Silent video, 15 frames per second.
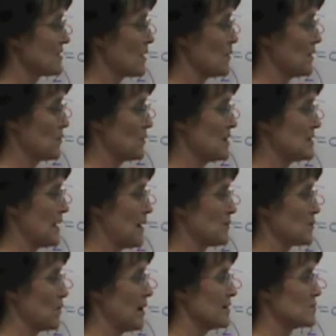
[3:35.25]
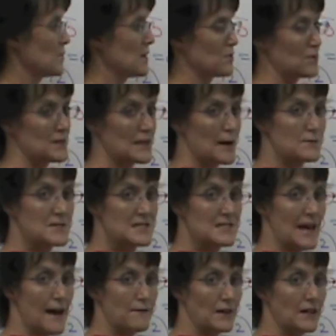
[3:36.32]
is it going to be 3 times 1 or 3 times
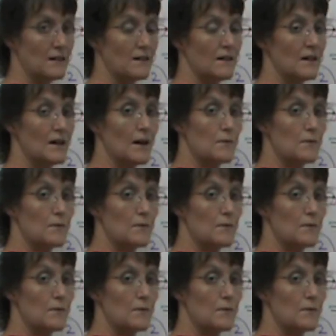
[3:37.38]
7?